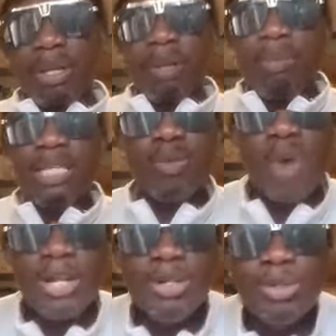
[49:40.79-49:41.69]
Please,
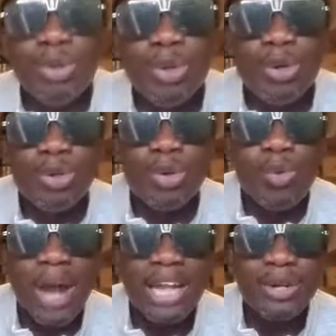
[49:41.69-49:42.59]
what do you do
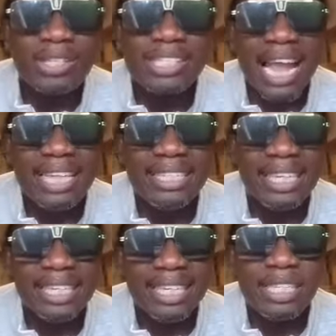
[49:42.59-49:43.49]
when your side
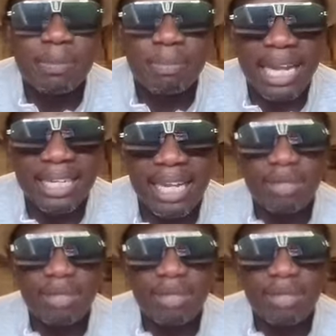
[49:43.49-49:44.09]
chick is pregnant?